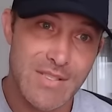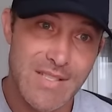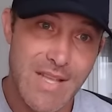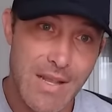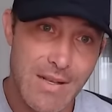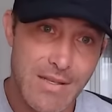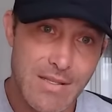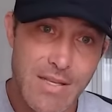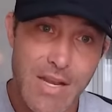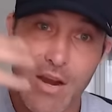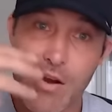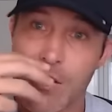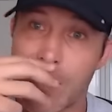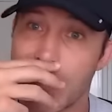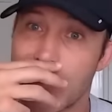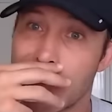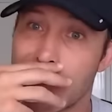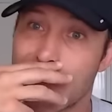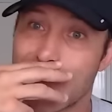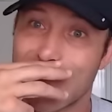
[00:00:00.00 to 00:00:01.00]

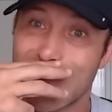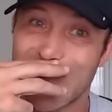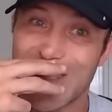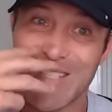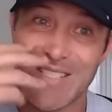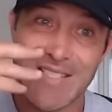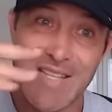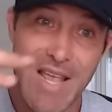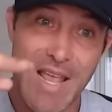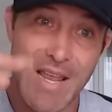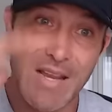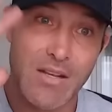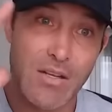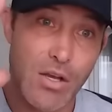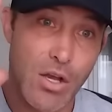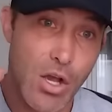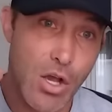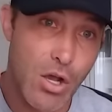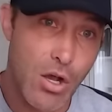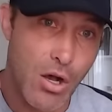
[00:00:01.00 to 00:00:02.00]
Sedentary,
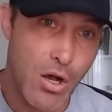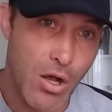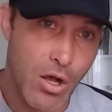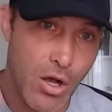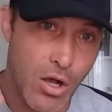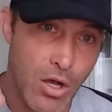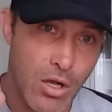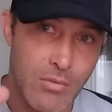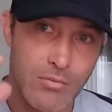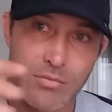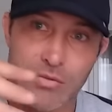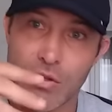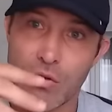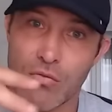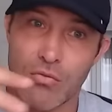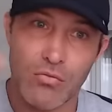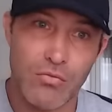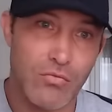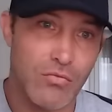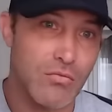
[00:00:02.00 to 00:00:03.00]
sedate, calm.
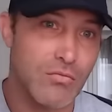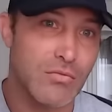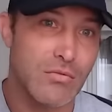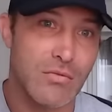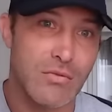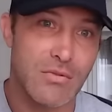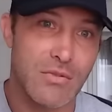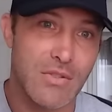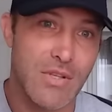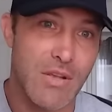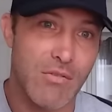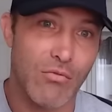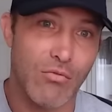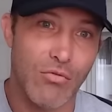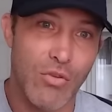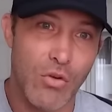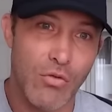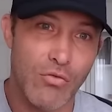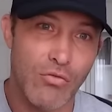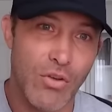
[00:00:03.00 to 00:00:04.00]
Don't get
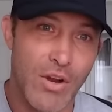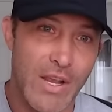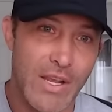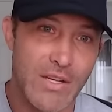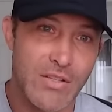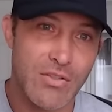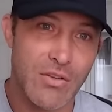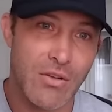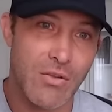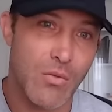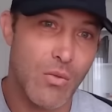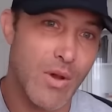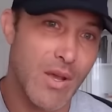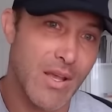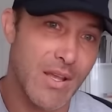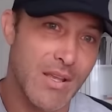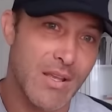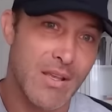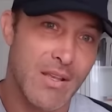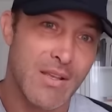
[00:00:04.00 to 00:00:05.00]
road rage on the
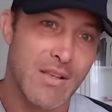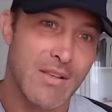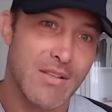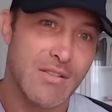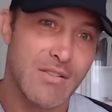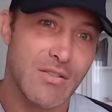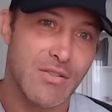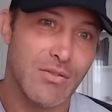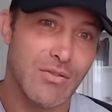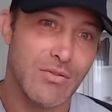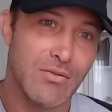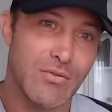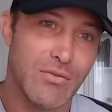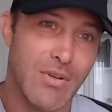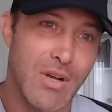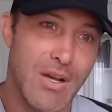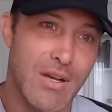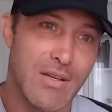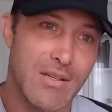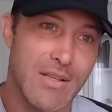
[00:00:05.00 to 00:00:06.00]
way
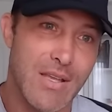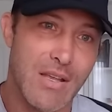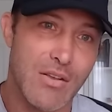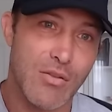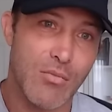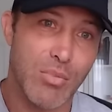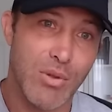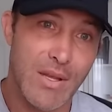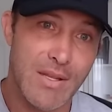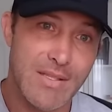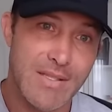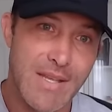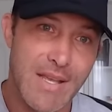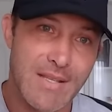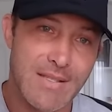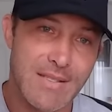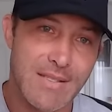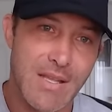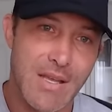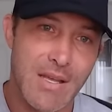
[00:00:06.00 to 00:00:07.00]
to get your blood
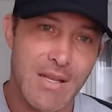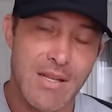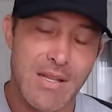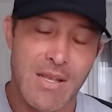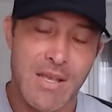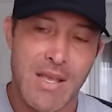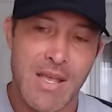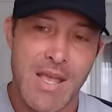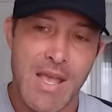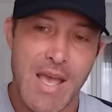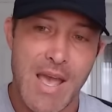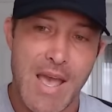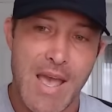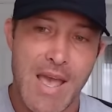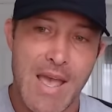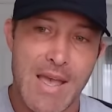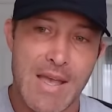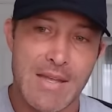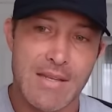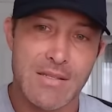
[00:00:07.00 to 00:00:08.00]
test done.
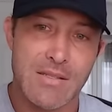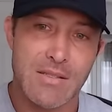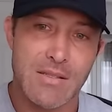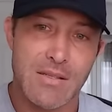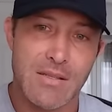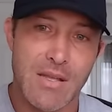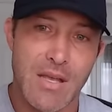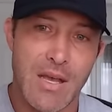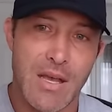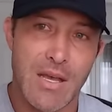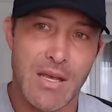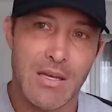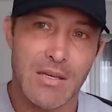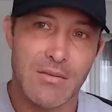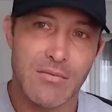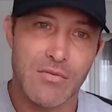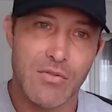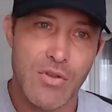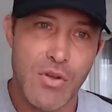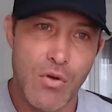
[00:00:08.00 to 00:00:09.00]
And
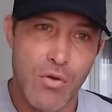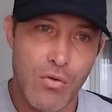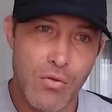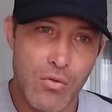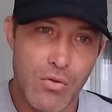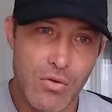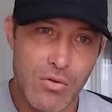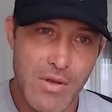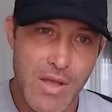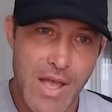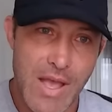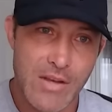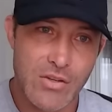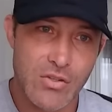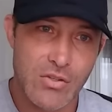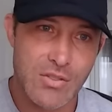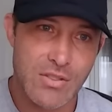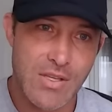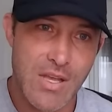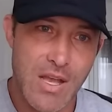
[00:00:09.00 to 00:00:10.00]
no
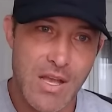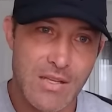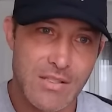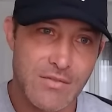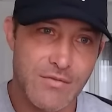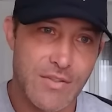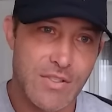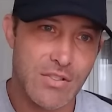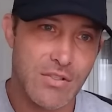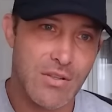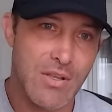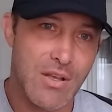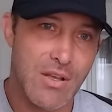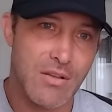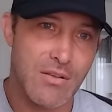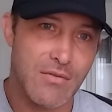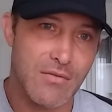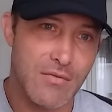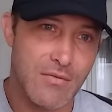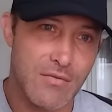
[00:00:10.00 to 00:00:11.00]
exercise, physical,
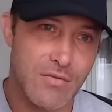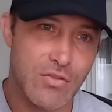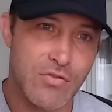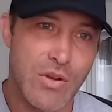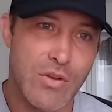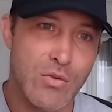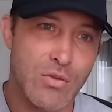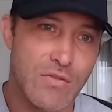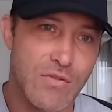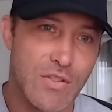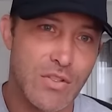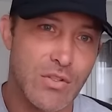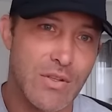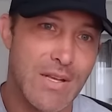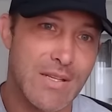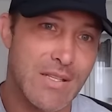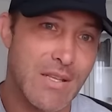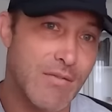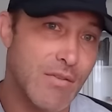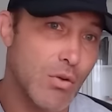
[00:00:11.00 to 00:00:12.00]
strenuous
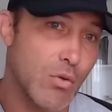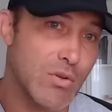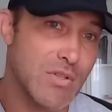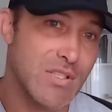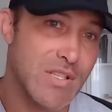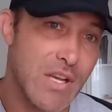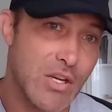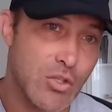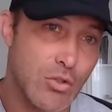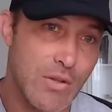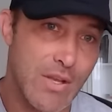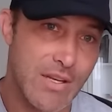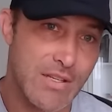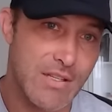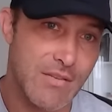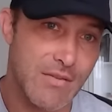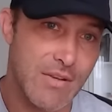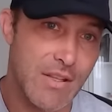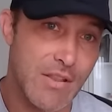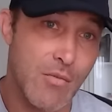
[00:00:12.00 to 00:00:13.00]
physical activity or sexual
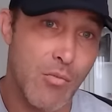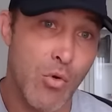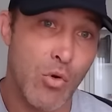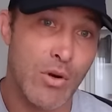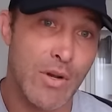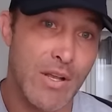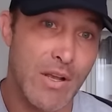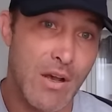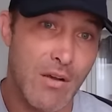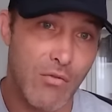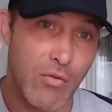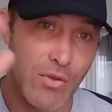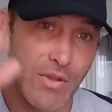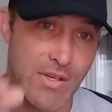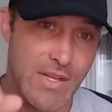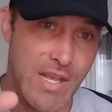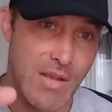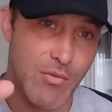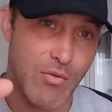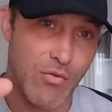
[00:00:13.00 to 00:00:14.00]
activity the morning of or
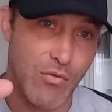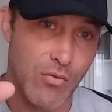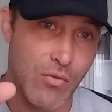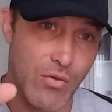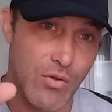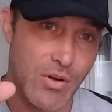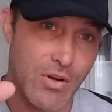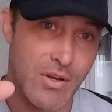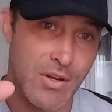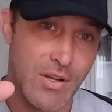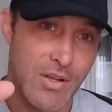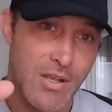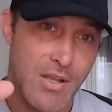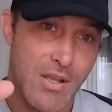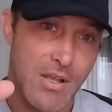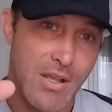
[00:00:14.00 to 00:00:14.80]
the day before,